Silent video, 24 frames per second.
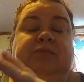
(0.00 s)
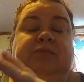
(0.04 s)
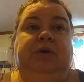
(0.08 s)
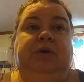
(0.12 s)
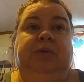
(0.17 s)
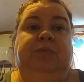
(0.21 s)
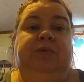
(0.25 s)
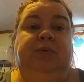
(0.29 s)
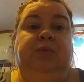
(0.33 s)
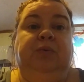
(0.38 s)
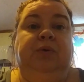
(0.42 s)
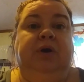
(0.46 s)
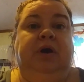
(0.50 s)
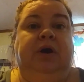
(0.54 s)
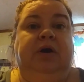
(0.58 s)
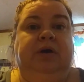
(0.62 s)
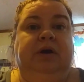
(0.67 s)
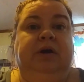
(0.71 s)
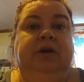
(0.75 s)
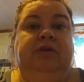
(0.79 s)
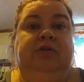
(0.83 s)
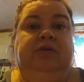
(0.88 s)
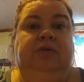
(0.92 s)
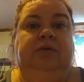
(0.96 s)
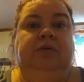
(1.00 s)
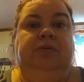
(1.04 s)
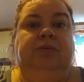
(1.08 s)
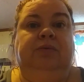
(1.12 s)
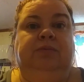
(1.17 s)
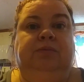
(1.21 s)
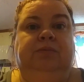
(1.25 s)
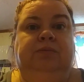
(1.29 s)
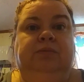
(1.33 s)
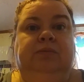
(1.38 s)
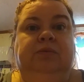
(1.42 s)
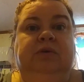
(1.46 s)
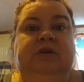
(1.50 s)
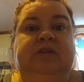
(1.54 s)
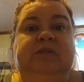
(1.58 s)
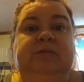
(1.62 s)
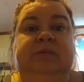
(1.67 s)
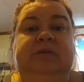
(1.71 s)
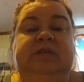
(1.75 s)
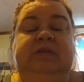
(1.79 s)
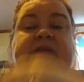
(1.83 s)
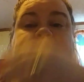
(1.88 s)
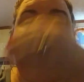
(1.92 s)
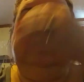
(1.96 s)
I mean we are gonna do
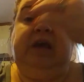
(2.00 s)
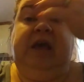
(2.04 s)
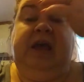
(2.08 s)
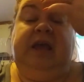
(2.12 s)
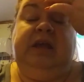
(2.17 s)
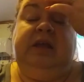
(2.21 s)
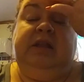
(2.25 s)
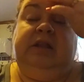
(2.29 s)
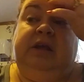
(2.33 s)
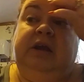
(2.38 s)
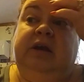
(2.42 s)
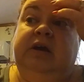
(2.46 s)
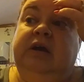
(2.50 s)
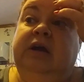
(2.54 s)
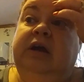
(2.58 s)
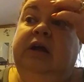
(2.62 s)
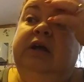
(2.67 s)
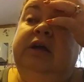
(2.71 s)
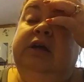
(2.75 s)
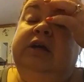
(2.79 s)
Christmas Day in there.